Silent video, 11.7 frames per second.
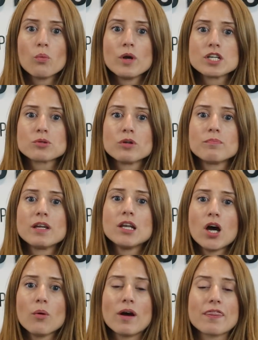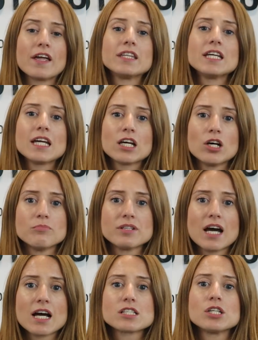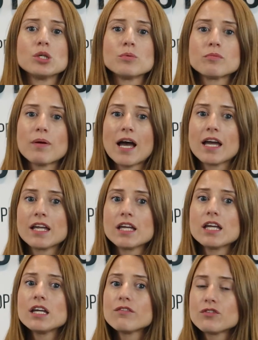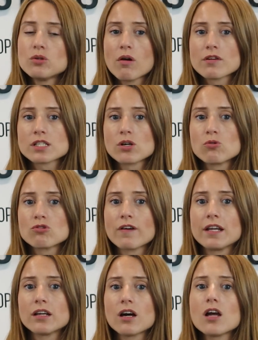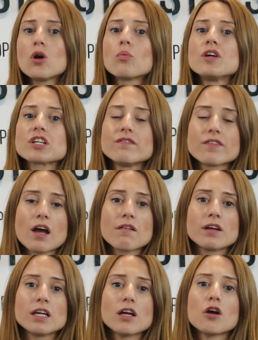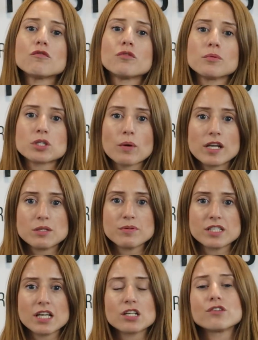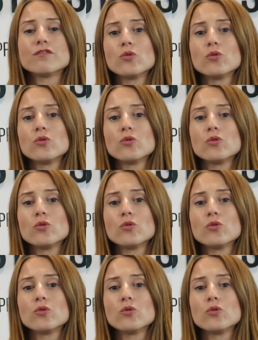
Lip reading: which would be lower than the income tax that you would pay if you are a sole trader, which can vary from 20% to